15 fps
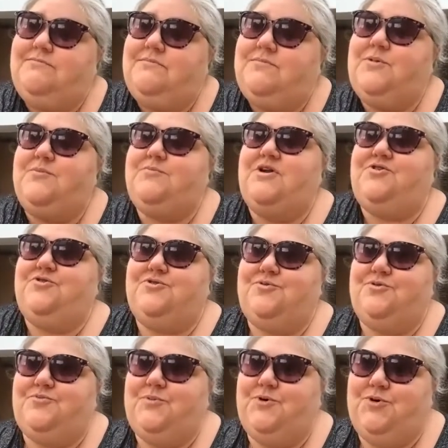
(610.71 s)
When my daughter
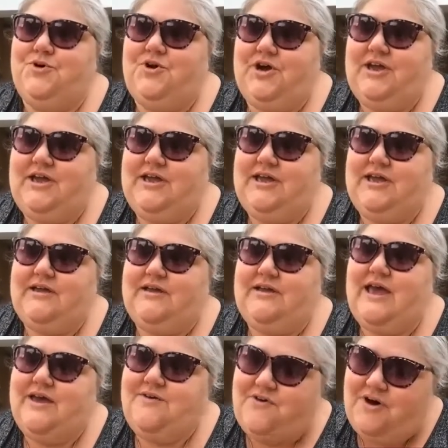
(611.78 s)
was born, I
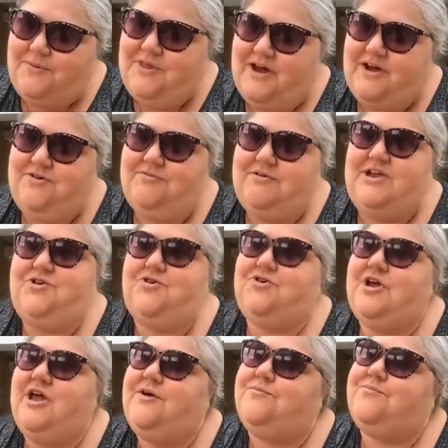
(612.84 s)
gave up that career.
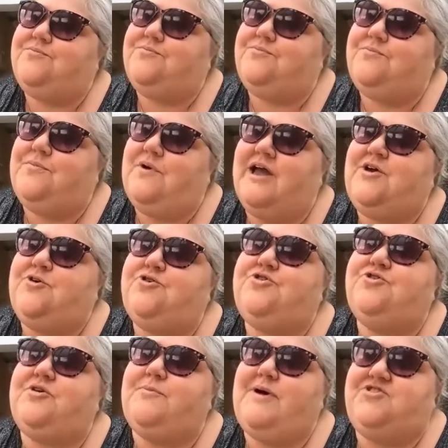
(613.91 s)
I
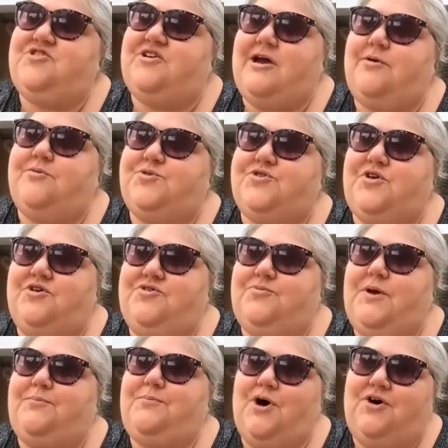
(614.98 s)
couldn't imagine how I was going to be
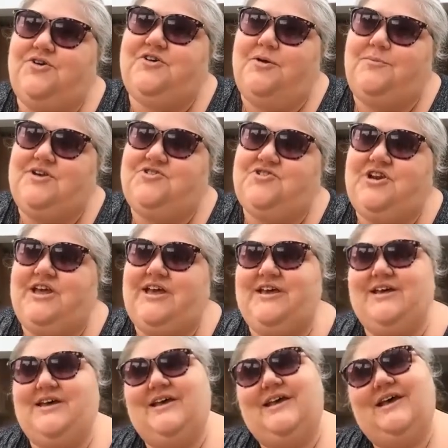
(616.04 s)
a part-time engineer
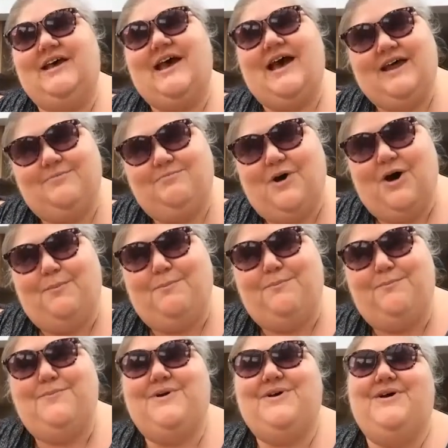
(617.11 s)
and mum.
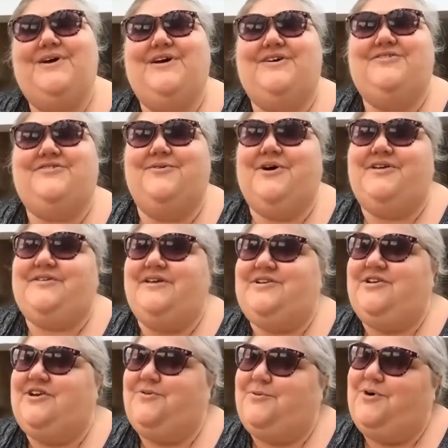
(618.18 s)
Mm. So I said,
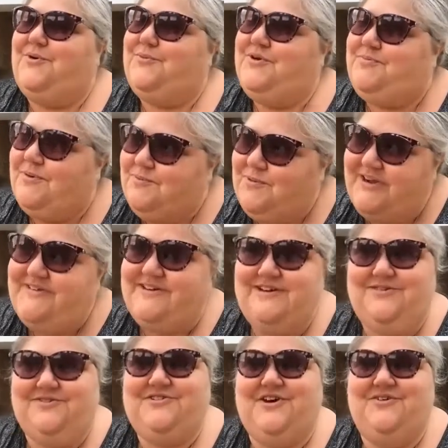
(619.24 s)
you know what, we've been waiting a
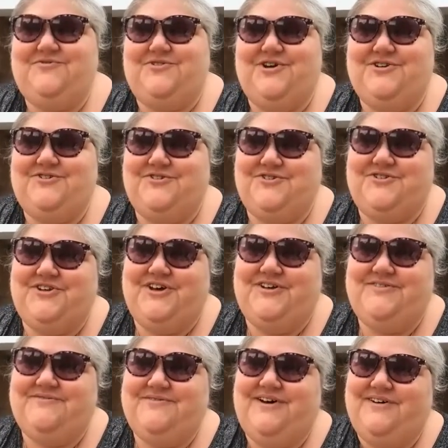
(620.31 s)
long time for our daughter.
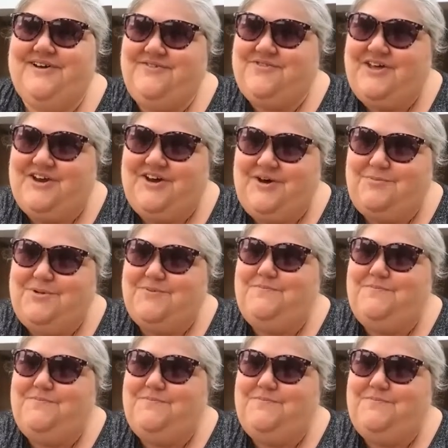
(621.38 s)
I'll give that up.